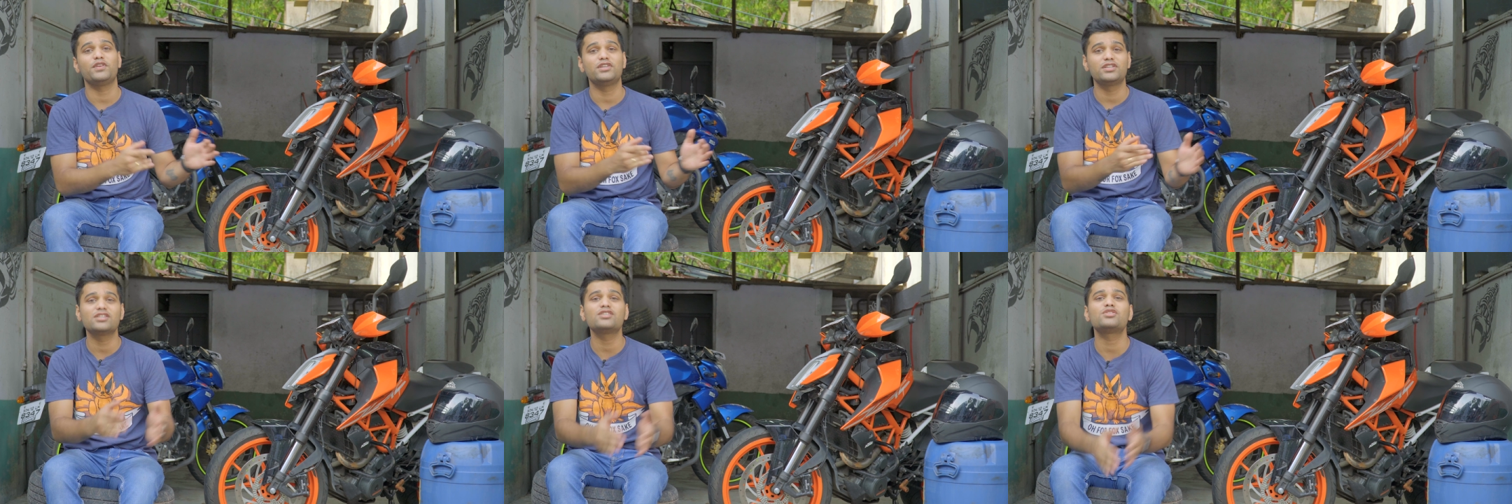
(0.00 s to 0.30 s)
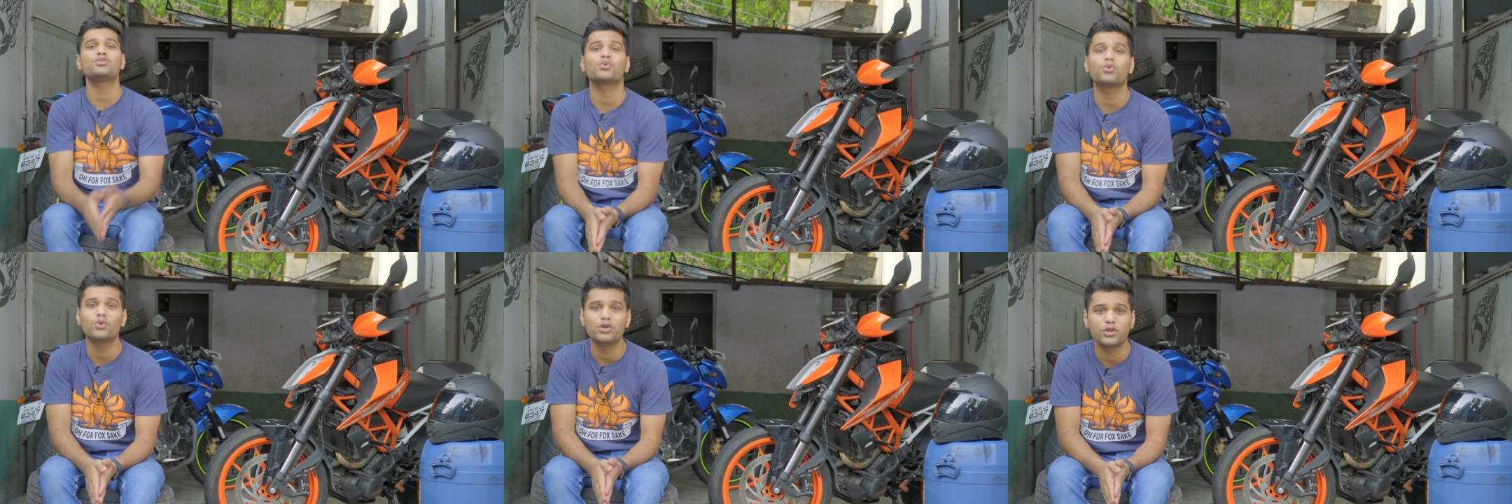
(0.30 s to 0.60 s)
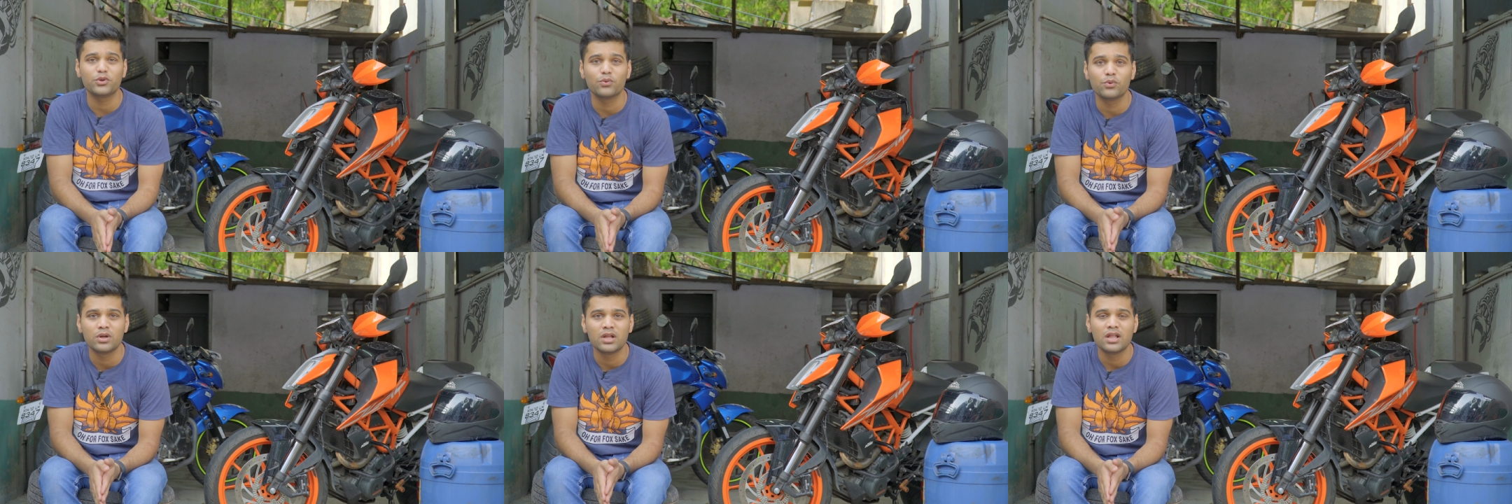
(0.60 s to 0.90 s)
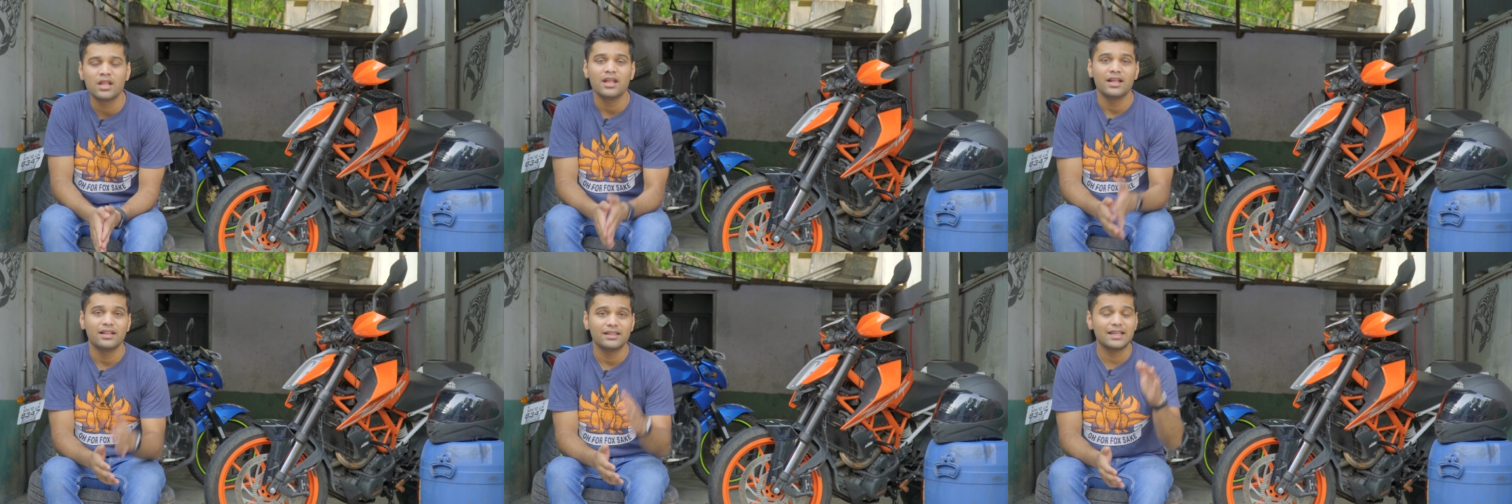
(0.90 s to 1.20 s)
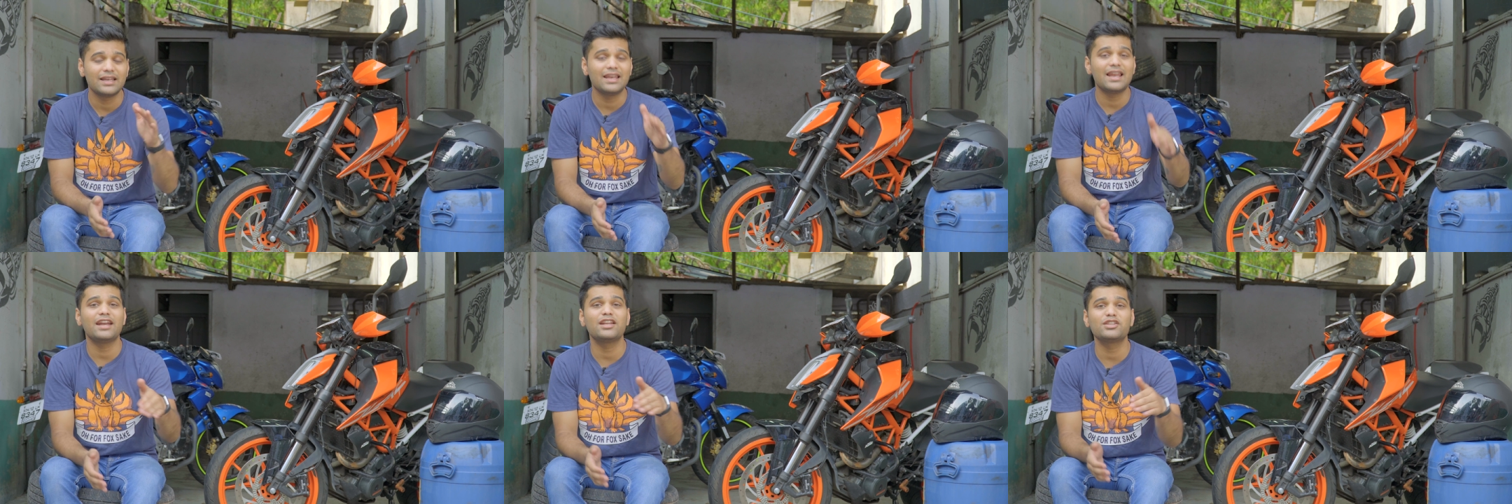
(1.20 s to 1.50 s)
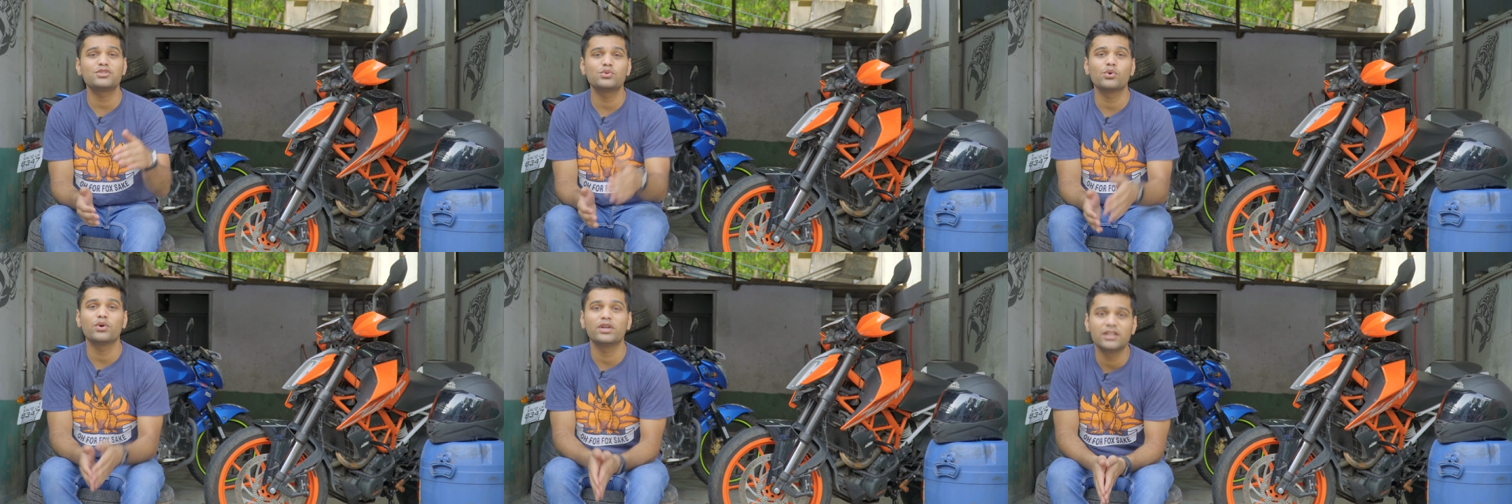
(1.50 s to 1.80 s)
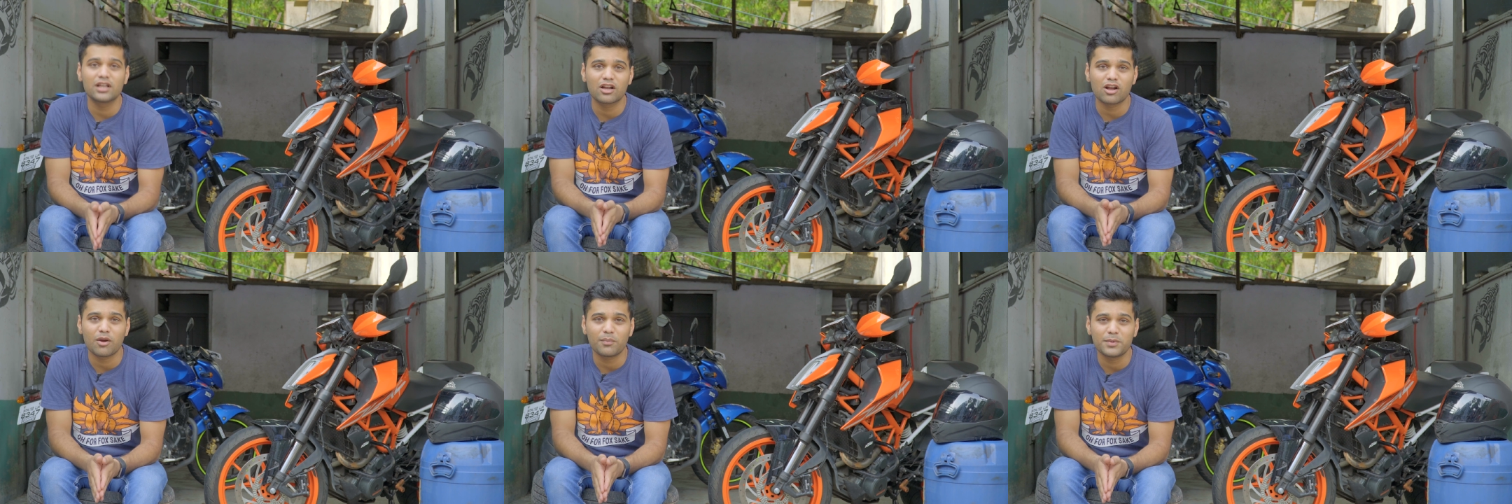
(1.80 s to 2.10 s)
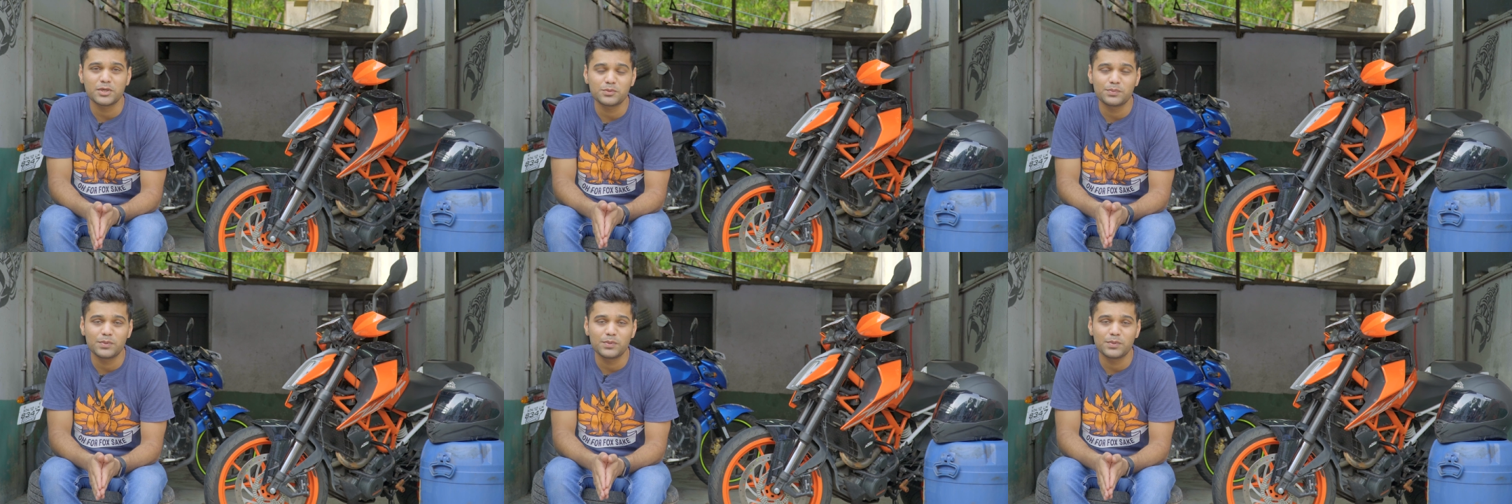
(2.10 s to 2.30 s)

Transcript: we just told you, then let us know in the comments